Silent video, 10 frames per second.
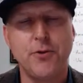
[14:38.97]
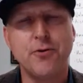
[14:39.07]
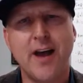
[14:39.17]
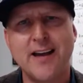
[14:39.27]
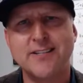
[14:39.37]

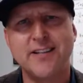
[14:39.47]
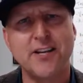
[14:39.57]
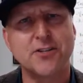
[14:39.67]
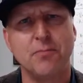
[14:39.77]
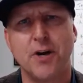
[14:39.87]
you guys,
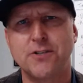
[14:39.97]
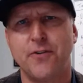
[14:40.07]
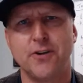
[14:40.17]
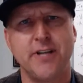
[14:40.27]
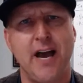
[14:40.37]
thanks so
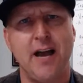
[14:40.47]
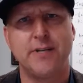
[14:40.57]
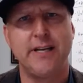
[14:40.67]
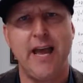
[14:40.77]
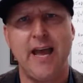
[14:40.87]
much for your
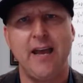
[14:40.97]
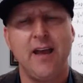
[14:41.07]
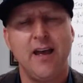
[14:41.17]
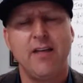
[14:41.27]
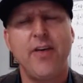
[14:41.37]
time
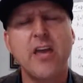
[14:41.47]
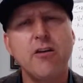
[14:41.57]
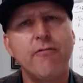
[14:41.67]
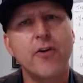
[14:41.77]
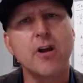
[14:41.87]
today.
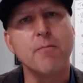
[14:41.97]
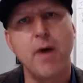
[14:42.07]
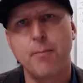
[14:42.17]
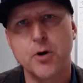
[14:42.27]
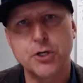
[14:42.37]
Thank you for your
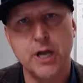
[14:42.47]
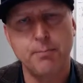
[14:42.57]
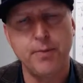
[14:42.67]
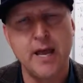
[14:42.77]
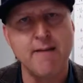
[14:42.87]

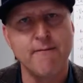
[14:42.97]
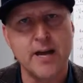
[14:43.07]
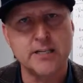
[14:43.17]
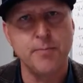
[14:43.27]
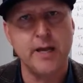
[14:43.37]
membership and
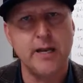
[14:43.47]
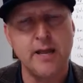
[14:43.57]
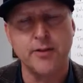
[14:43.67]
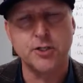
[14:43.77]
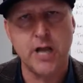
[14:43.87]
investment
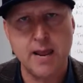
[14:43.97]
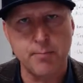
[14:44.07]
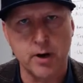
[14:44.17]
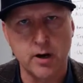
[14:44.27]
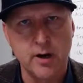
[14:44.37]
in the
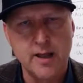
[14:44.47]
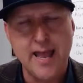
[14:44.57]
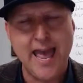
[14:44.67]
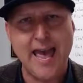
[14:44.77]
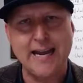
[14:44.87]
chamber
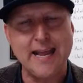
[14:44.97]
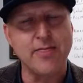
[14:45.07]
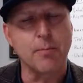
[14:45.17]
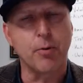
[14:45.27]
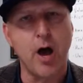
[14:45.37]
and
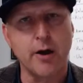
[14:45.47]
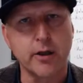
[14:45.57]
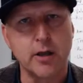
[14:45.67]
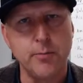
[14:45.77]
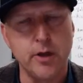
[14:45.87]
in the
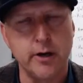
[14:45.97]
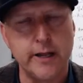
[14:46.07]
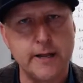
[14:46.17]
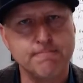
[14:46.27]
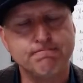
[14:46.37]
broader
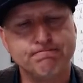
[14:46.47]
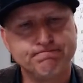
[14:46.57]
community.